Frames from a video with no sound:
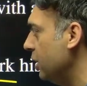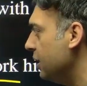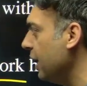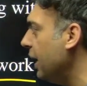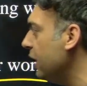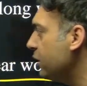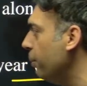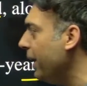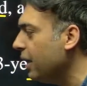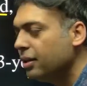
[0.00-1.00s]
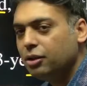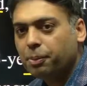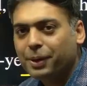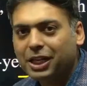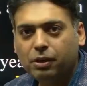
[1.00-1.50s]
So this can also make
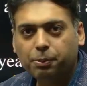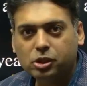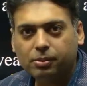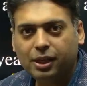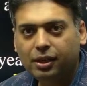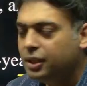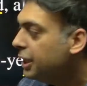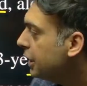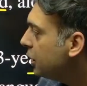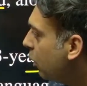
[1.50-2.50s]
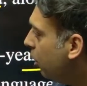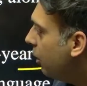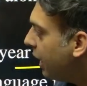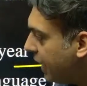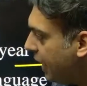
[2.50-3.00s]
your pathway possible.
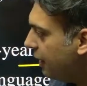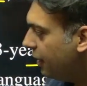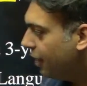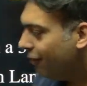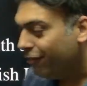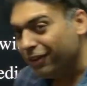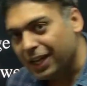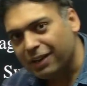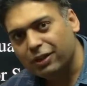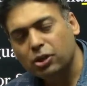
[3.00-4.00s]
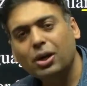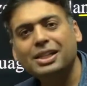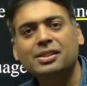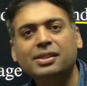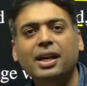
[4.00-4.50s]
So again, wherever you
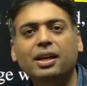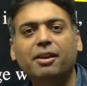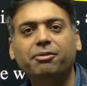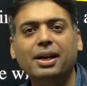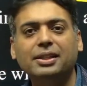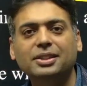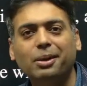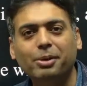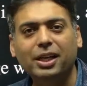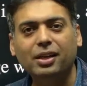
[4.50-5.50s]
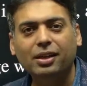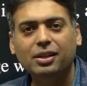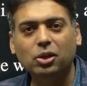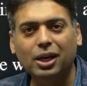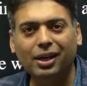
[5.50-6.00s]
are staying, if you are in Germany,
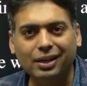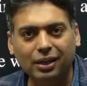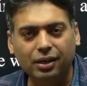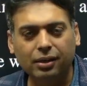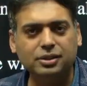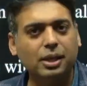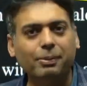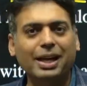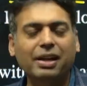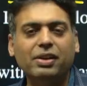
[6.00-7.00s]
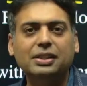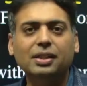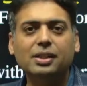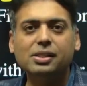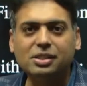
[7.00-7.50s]
you learn German
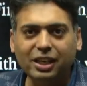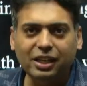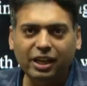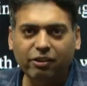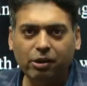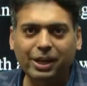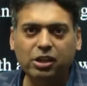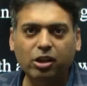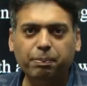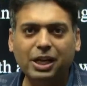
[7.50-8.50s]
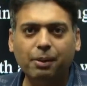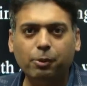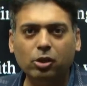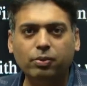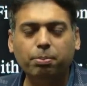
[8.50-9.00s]
language, still it will make your PR
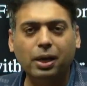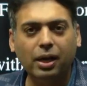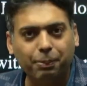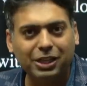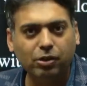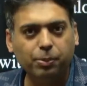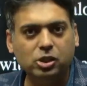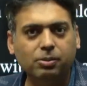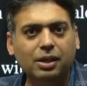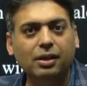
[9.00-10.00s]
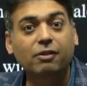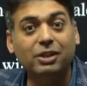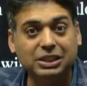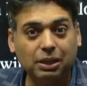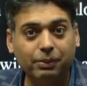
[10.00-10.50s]
pathway possible
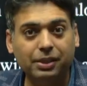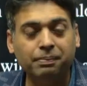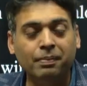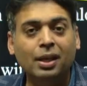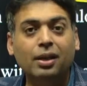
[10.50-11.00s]
with German.